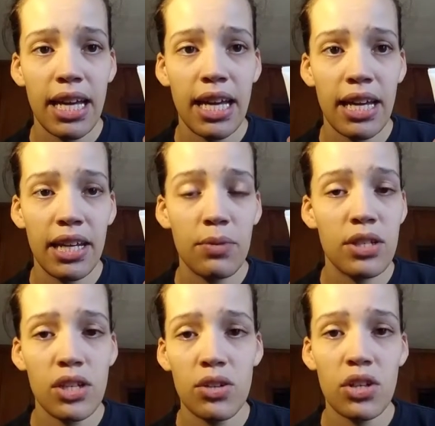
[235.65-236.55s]
and it
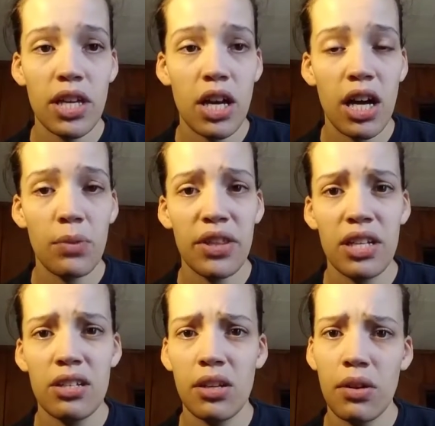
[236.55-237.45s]
was usually gone
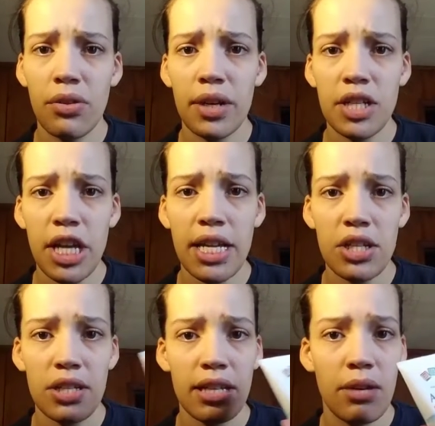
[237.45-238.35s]
within 2 or 3 changes.